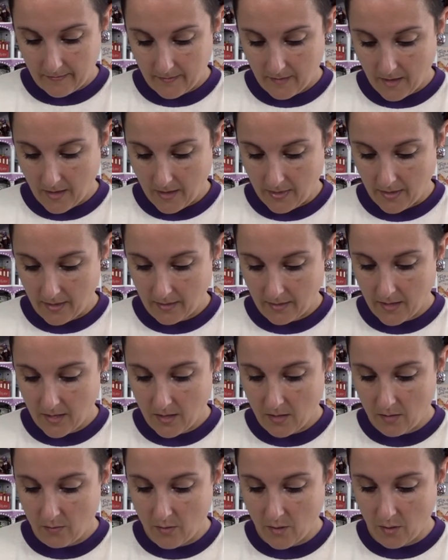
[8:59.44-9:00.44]
I think that
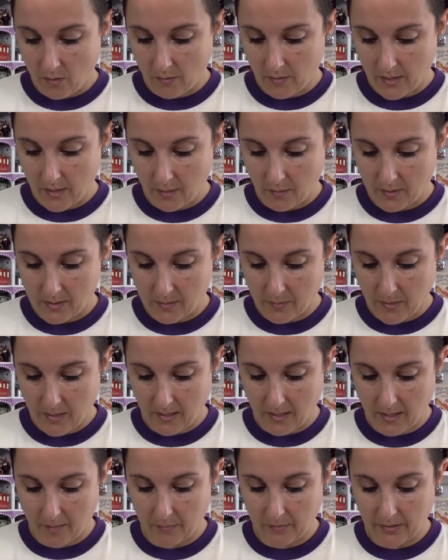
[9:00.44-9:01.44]
you know that I always pick
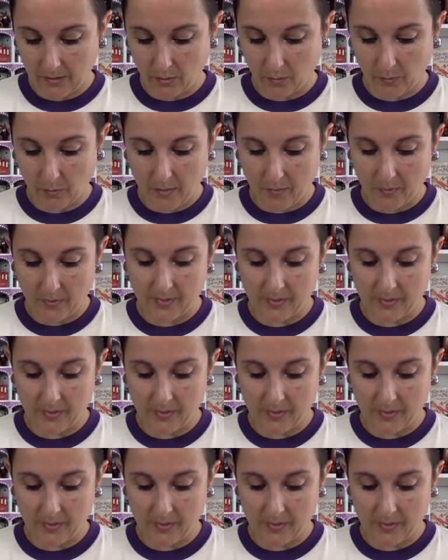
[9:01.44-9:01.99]
up Little People